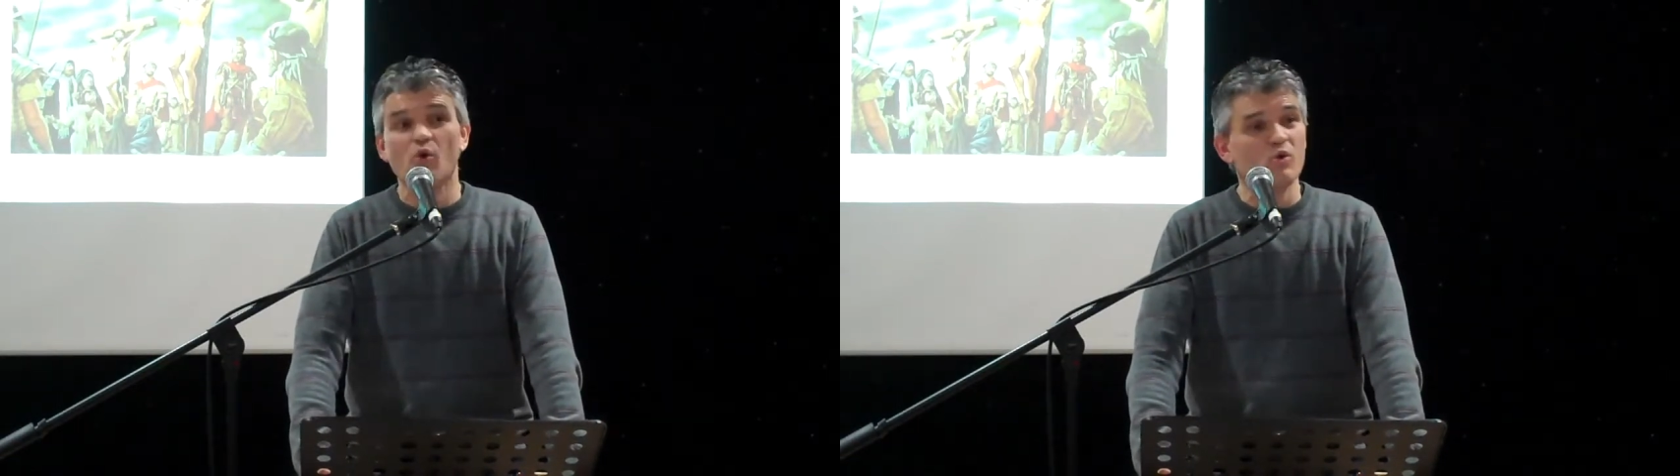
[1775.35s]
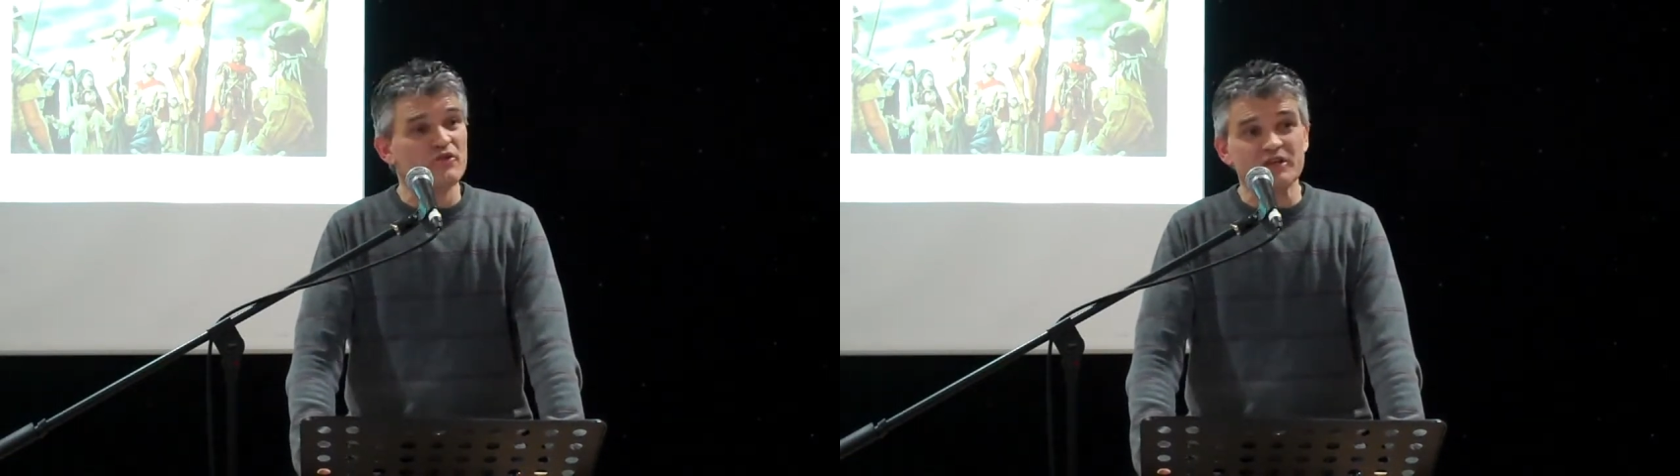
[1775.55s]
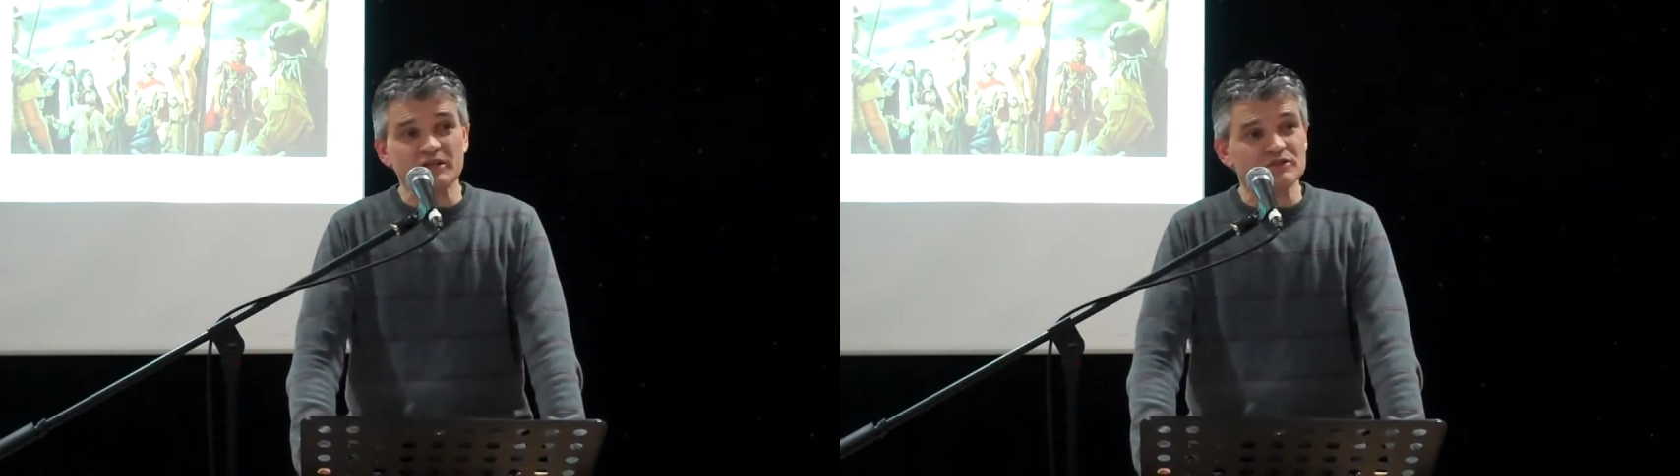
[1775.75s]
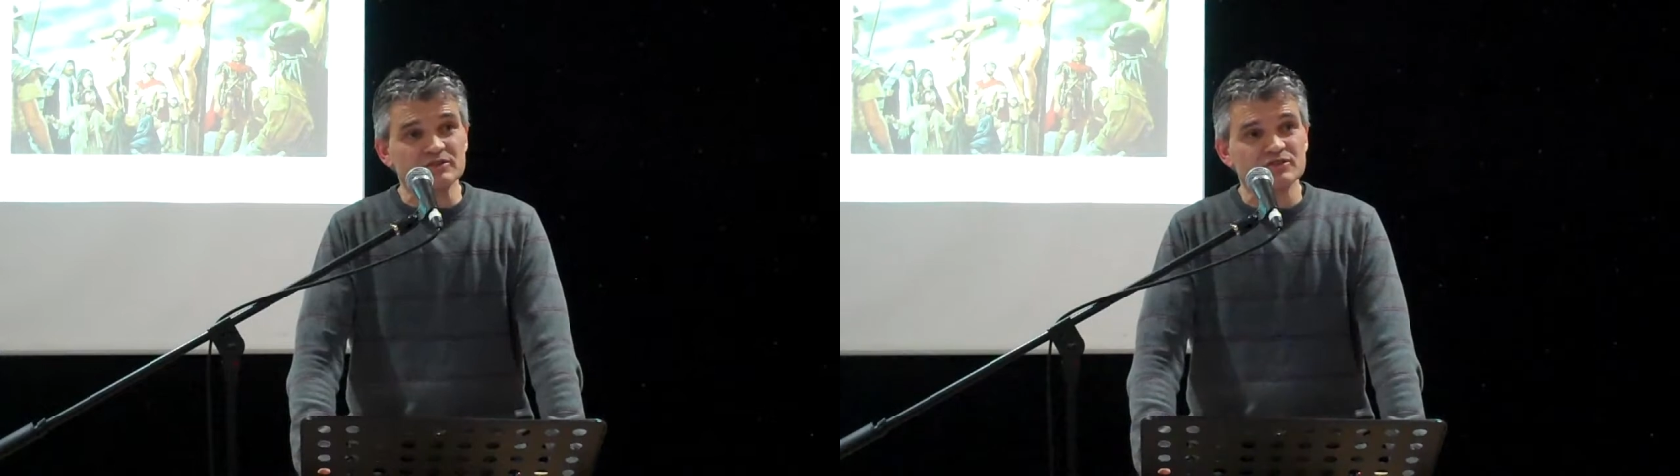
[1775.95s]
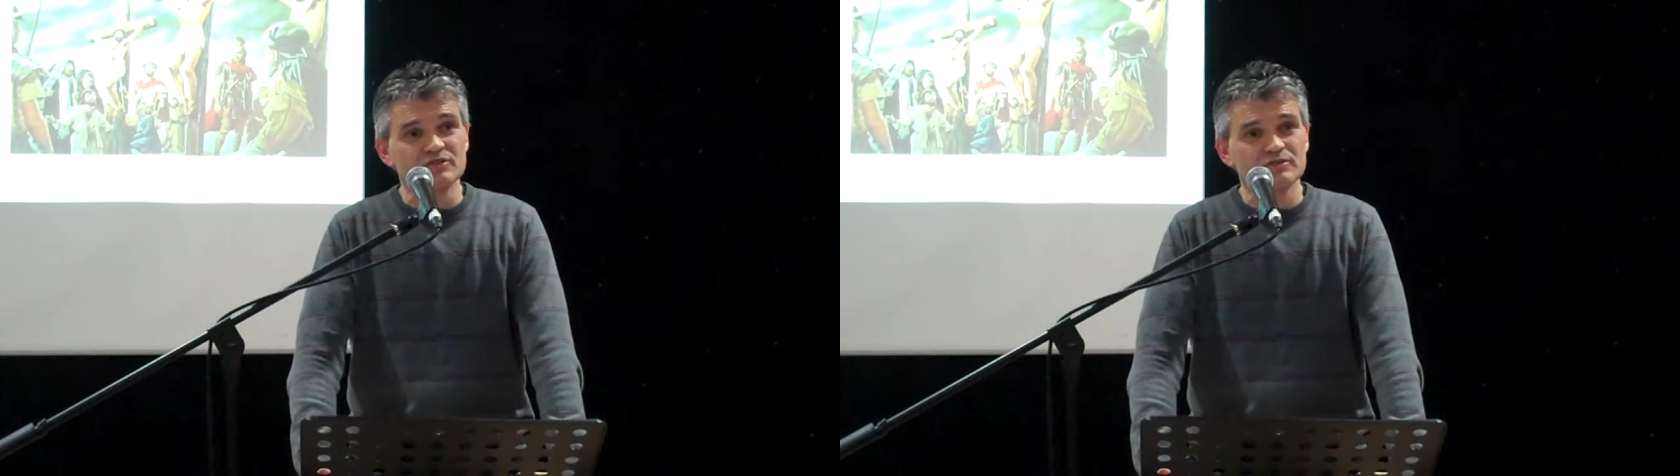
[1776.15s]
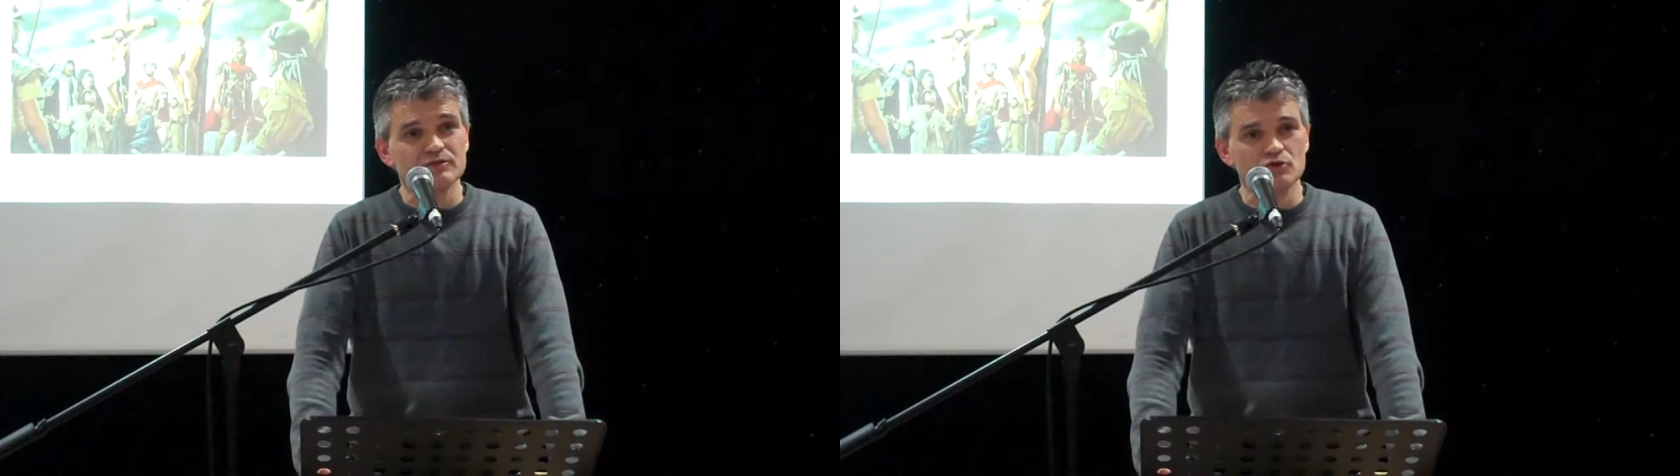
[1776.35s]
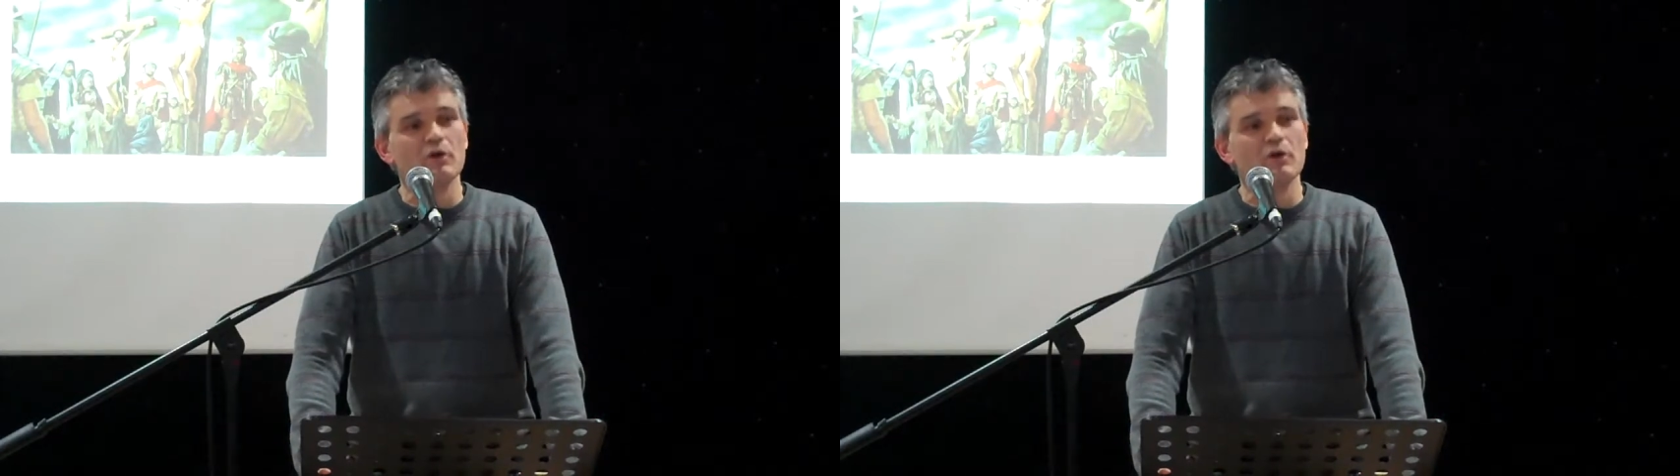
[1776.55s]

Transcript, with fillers: all things